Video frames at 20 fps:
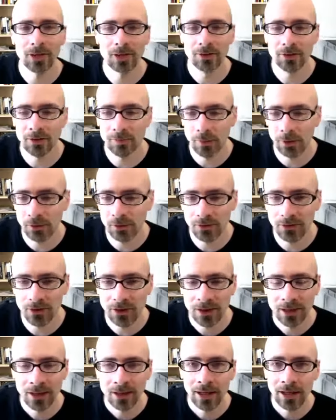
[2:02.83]
to be
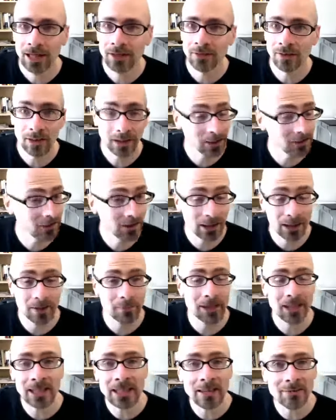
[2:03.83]
exposed,
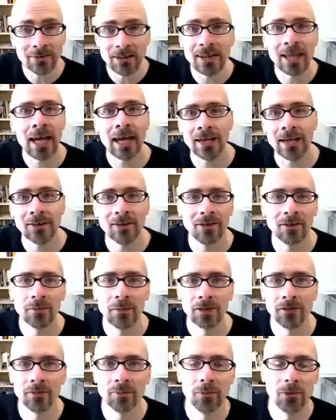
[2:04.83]
even that is a
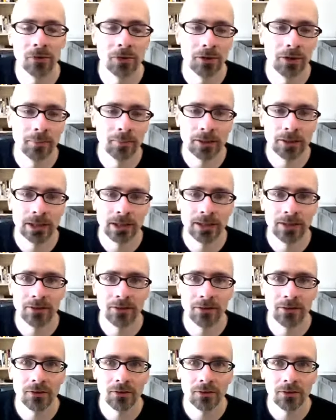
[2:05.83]
much more
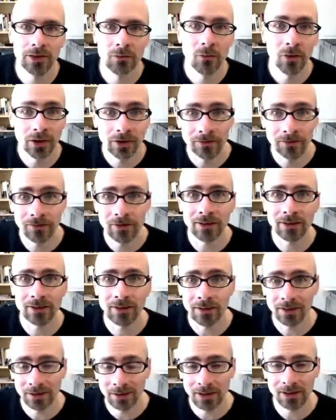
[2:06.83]
complicated story. One of
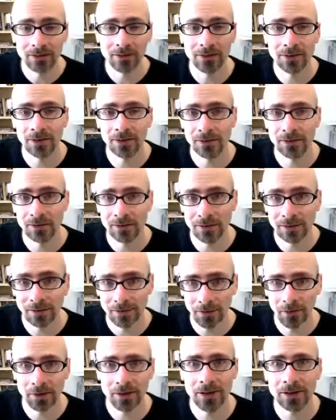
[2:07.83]
the things that
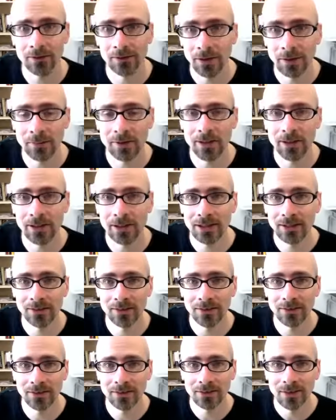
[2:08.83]
Saudi Arabia
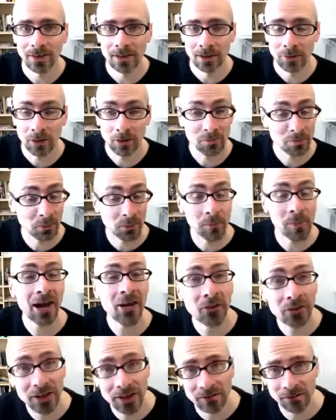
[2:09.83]
is
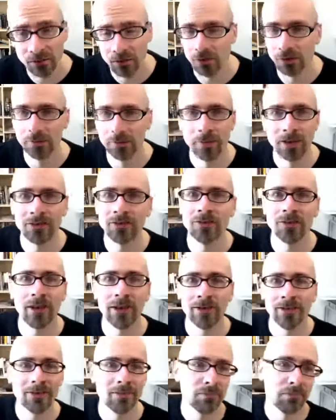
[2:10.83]
preparing for, much
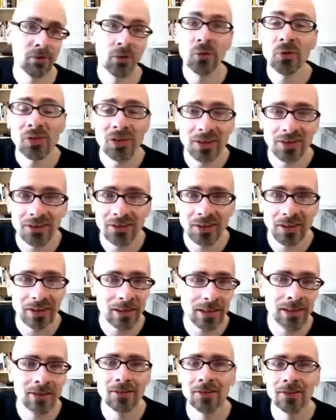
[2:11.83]
less
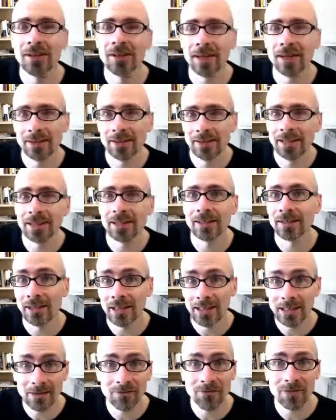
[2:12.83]
protesting, is the idea
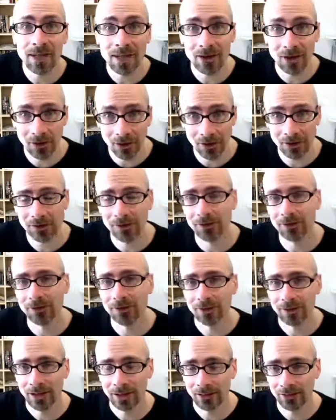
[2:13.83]
that if they are
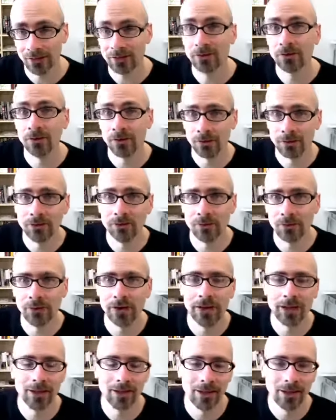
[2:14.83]
sued for
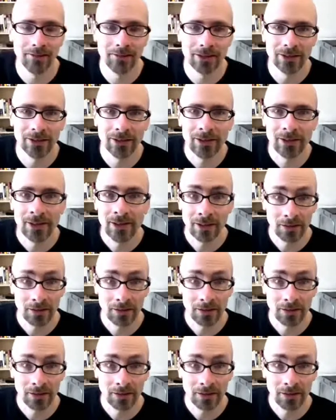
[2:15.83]
9/11,